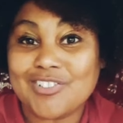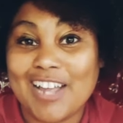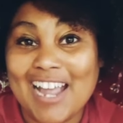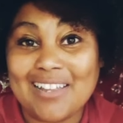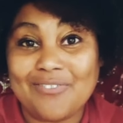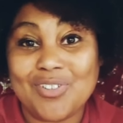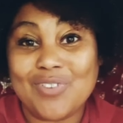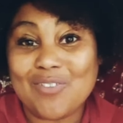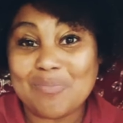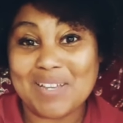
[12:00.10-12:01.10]
hand if you've
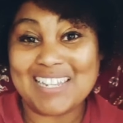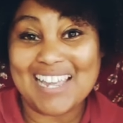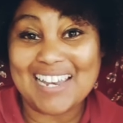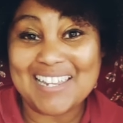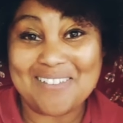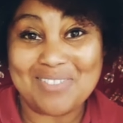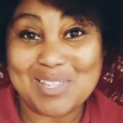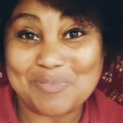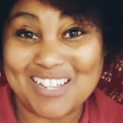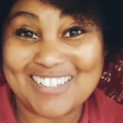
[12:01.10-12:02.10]
ever been to any of
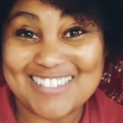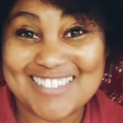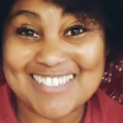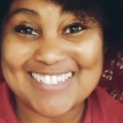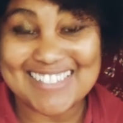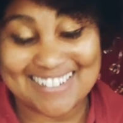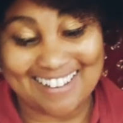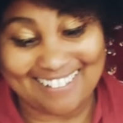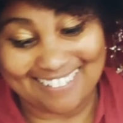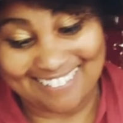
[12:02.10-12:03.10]
these places in
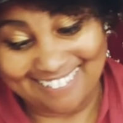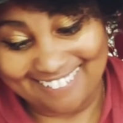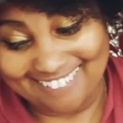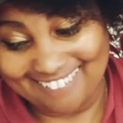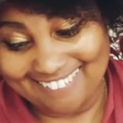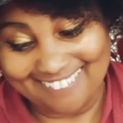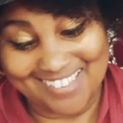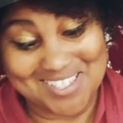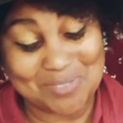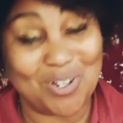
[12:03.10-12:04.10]
Cincinnati. And
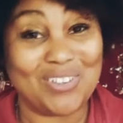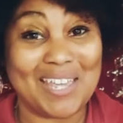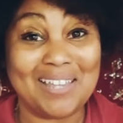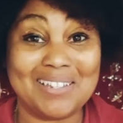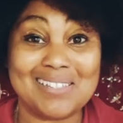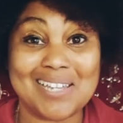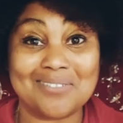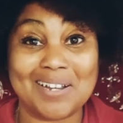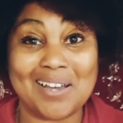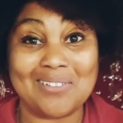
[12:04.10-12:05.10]
this is where the alien's
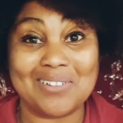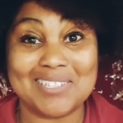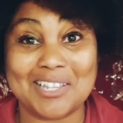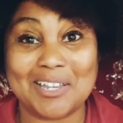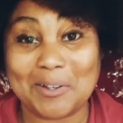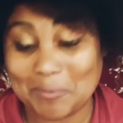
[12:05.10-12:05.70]
at right now, it looks like.